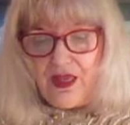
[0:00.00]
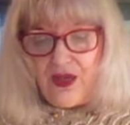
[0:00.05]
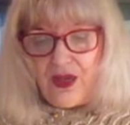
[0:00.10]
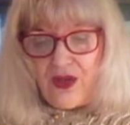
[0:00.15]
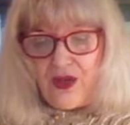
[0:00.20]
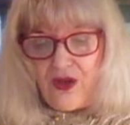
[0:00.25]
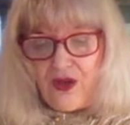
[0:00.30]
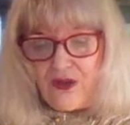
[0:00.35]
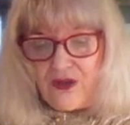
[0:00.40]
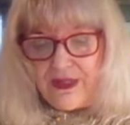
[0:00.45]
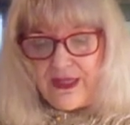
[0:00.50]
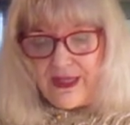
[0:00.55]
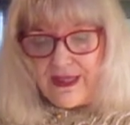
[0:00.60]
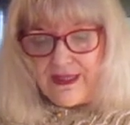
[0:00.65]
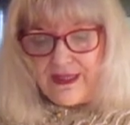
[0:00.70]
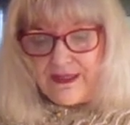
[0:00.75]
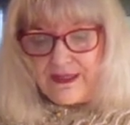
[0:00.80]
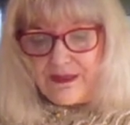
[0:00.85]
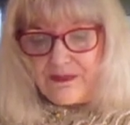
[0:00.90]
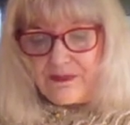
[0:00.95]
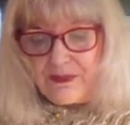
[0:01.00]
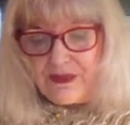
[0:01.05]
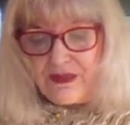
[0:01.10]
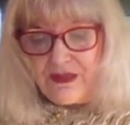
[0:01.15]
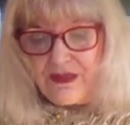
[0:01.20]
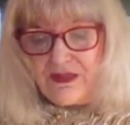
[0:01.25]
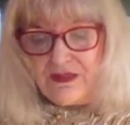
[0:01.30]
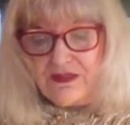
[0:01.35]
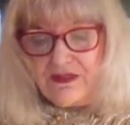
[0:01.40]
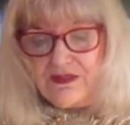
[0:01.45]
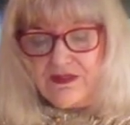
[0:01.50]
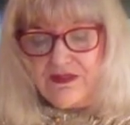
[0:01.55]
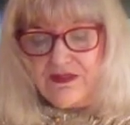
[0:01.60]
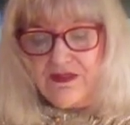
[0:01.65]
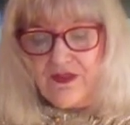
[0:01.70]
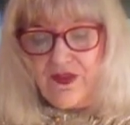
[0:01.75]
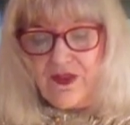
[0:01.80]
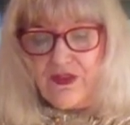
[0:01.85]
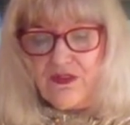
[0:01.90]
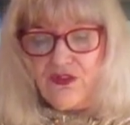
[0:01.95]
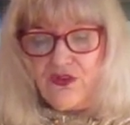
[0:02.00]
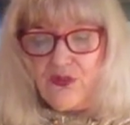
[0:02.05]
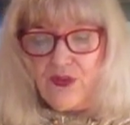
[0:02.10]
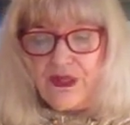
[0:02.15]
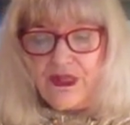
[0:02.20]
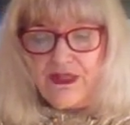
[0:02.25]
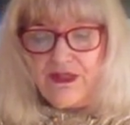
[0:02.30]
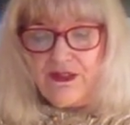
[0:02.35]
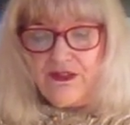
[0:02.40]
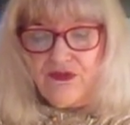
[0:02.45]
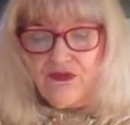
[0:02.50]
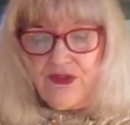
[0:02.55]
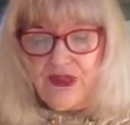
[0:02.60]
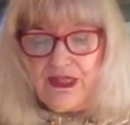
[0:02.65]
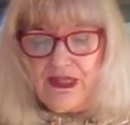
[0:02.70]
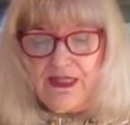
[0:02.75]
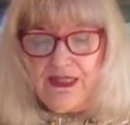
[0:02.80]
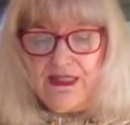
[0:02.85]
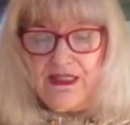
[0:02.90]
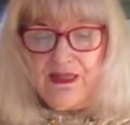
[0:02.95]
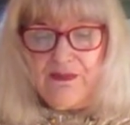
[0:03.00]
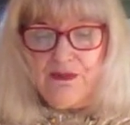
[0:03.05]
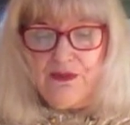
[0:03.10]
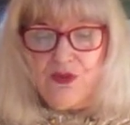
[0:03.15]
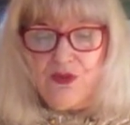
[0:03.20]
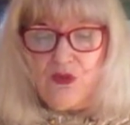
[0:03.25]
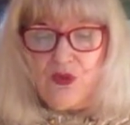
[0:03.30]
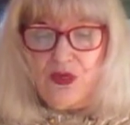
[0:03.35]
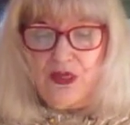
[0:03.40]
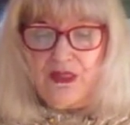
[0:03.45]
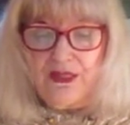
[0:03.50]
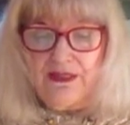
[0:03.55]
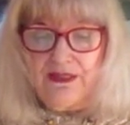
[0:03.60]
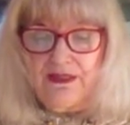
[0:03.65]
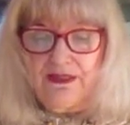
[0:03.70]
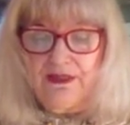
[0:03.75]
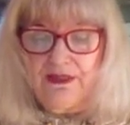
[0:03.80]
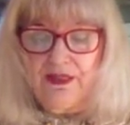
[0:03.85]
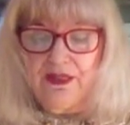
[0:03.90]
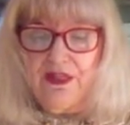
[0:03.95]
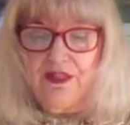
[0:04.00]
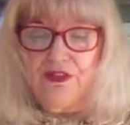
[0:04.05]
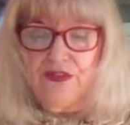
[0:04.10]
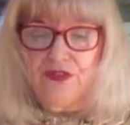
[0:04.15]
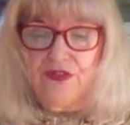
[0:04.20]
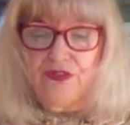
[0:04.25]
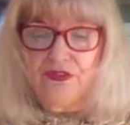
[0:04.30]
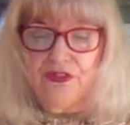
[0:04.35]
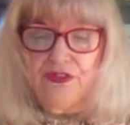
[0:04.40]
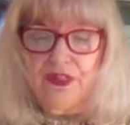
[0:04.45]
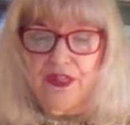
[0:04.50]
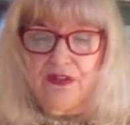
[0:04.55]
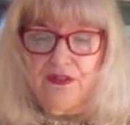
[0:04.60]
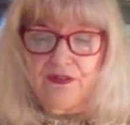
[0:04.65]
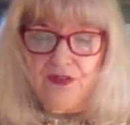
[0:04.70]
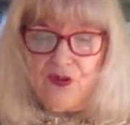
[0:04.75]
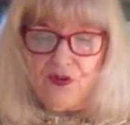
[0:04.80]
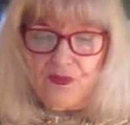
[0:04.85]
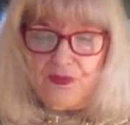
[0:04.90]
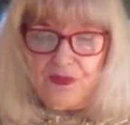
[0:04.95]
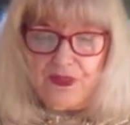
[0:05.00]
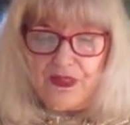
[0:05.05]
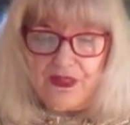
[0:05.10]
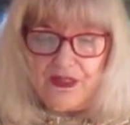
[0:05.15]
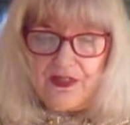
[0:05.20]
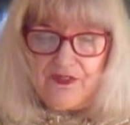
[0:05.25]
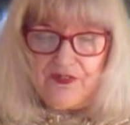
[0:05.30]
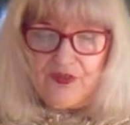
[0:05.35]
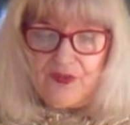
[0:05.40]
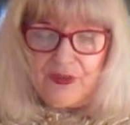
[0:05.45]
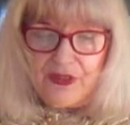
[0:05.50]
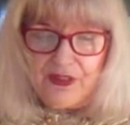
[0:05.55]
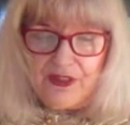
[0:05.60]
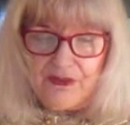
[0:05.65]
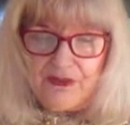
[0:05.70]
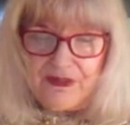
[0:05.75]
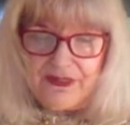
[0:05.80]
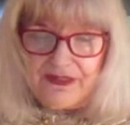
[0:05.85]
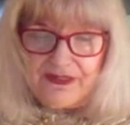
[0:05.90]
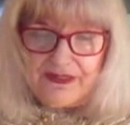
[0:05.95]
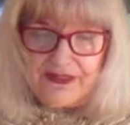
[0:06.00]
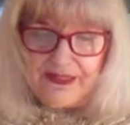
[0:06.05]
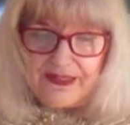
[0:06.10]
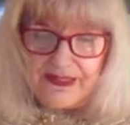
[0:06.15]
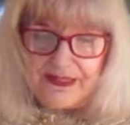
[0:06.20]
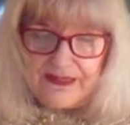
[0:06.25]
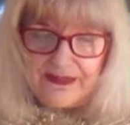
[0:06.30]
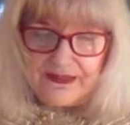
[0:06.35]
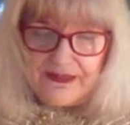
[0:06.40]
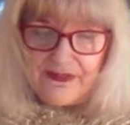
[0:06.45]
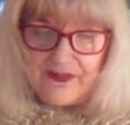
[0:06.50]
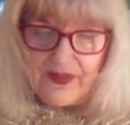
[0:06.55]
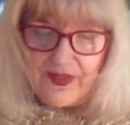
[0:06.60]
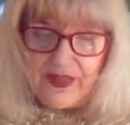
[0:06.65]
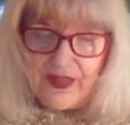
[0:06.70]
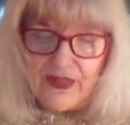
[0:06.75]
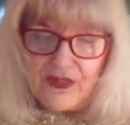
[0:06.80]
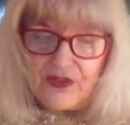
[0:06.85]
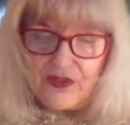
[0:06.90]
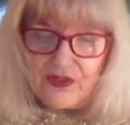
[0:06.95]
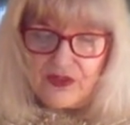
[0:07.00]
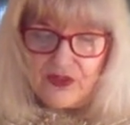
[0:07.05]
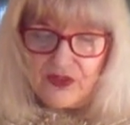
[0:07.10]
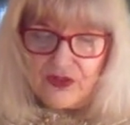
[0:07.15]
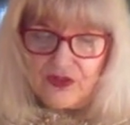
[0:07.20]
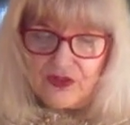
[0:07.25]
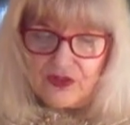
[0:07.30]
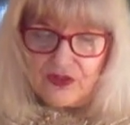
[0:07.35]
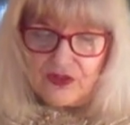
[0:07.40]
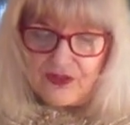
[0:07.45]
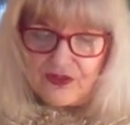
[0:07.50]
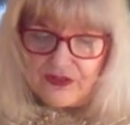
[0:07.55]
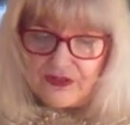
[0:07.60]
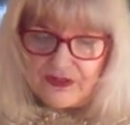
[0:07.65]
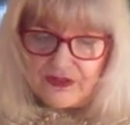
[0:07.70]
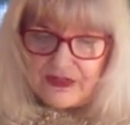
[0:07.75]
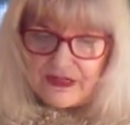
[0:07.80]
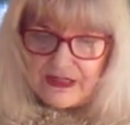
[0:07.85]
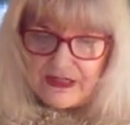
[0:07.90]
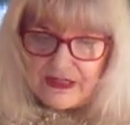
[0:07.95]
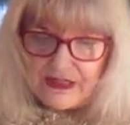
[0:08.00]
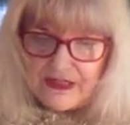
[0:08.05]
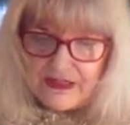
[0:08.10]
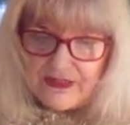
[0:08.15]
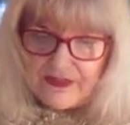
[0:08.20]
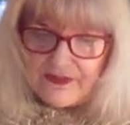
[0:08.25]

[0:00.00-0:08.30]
Old Hannigan paused. The wind and rain kept squalling, and through the narrow opening of the window with the stick in it, the girls could see